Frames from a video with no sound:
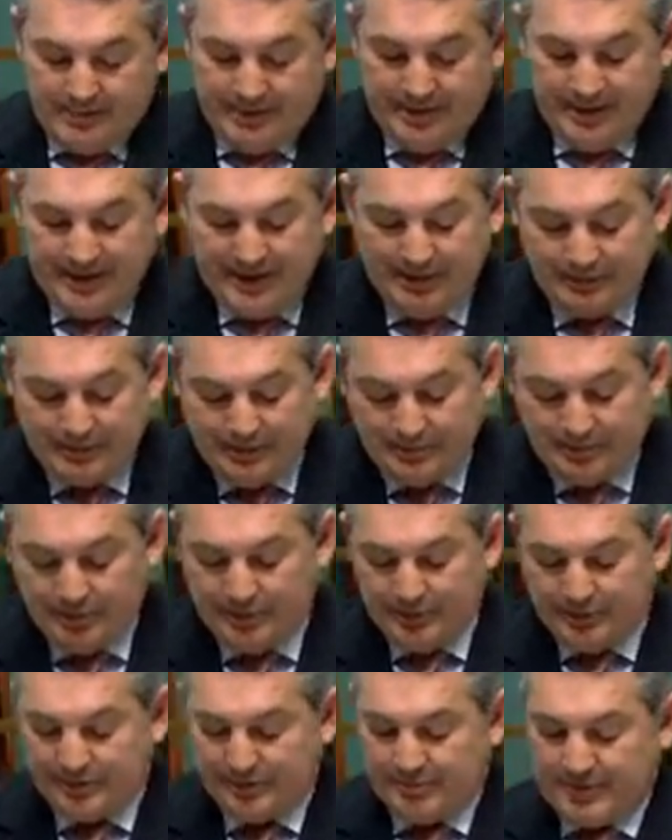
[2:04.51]
Being able to
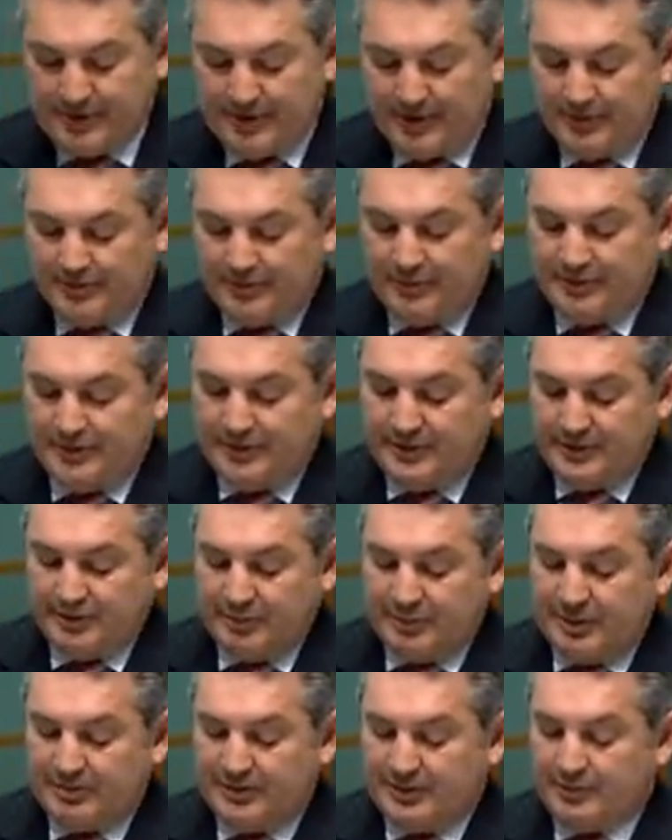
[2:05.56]
support your spouse through this
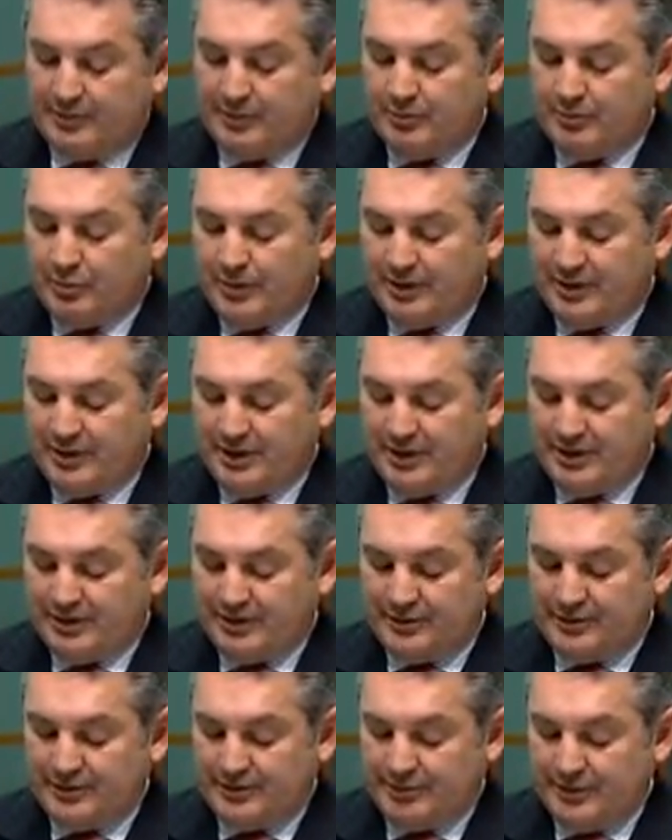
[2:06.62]
incredibly rewarding
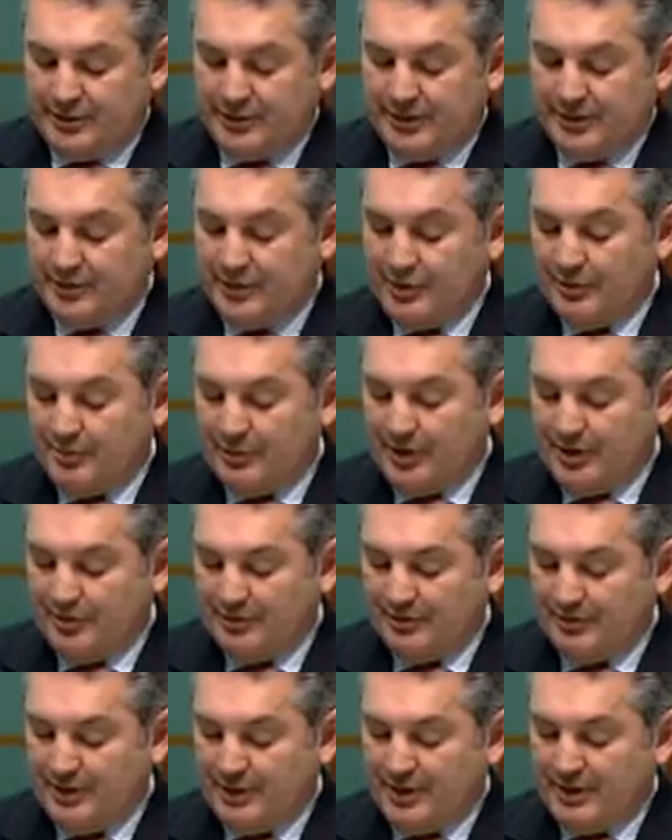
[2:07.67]
challenge of being a new
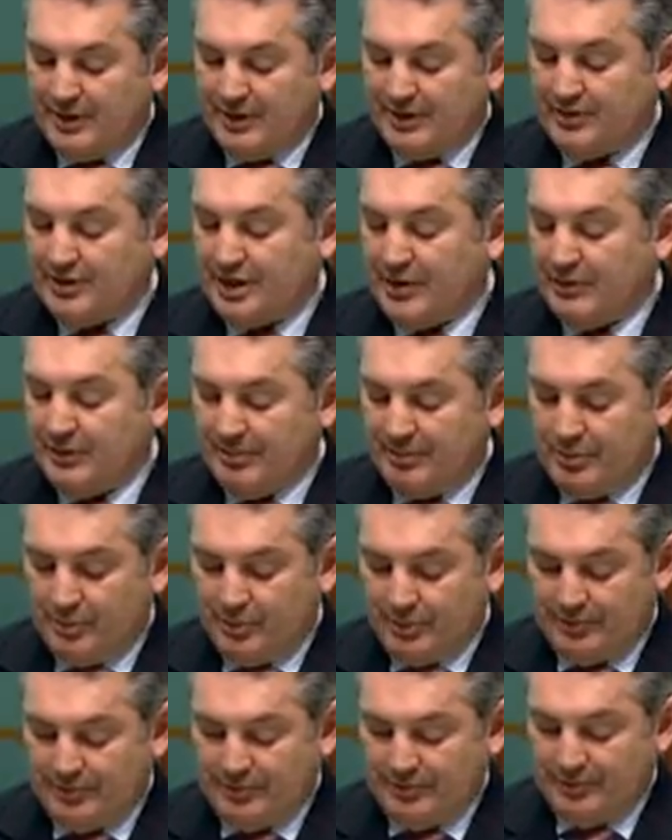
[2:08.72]
parent is so
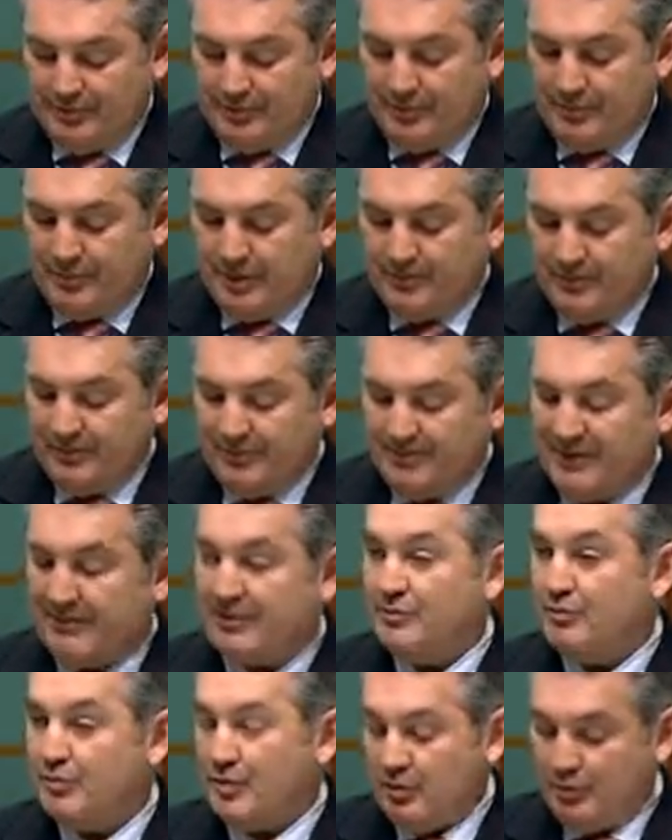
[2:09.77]
important for both the
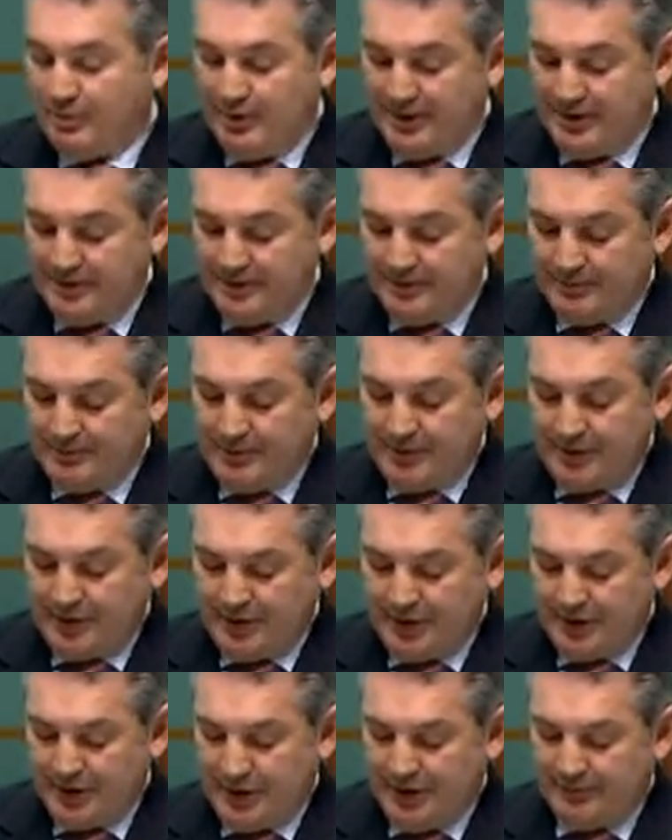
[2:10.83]
mother's well-being
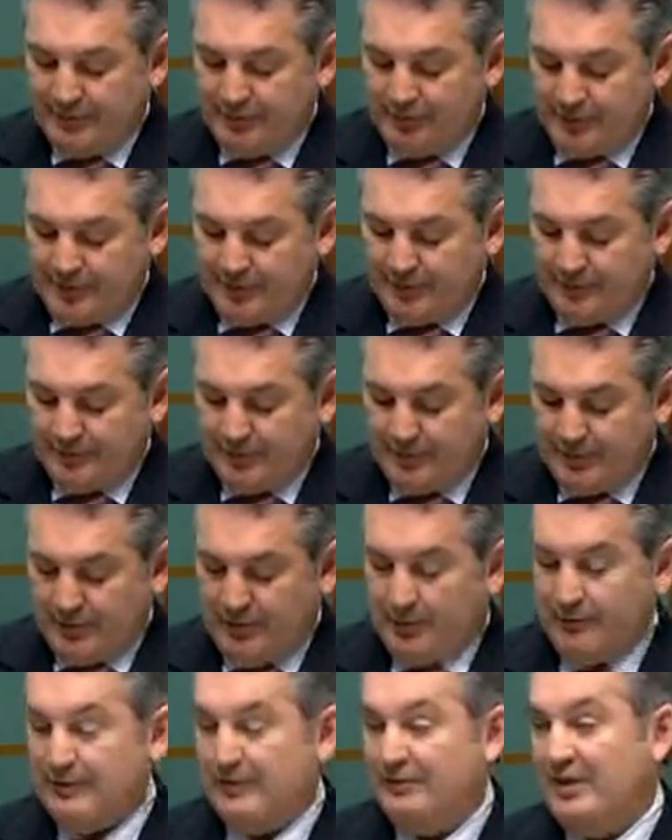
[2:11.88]
and the overall health
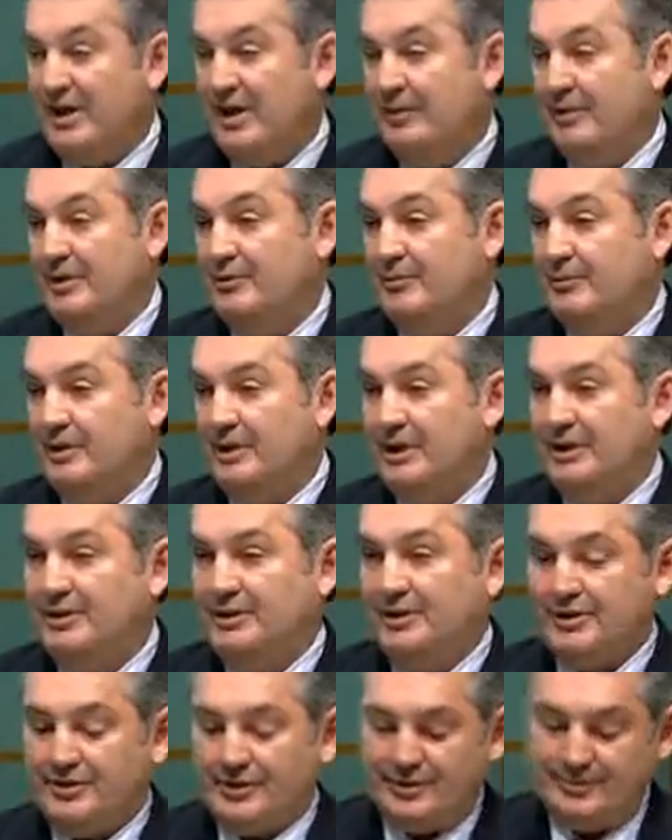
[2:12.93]
of the family
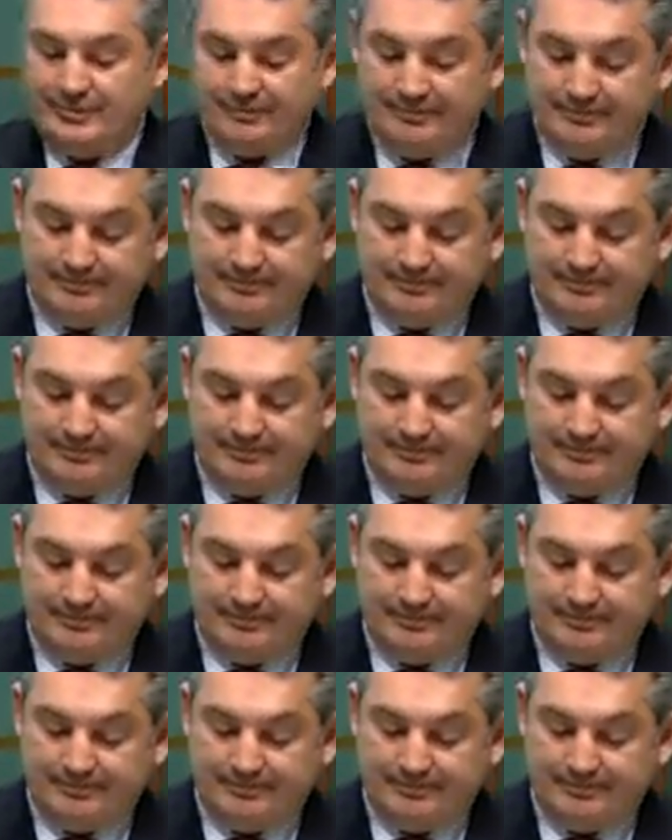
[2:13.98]
relationship.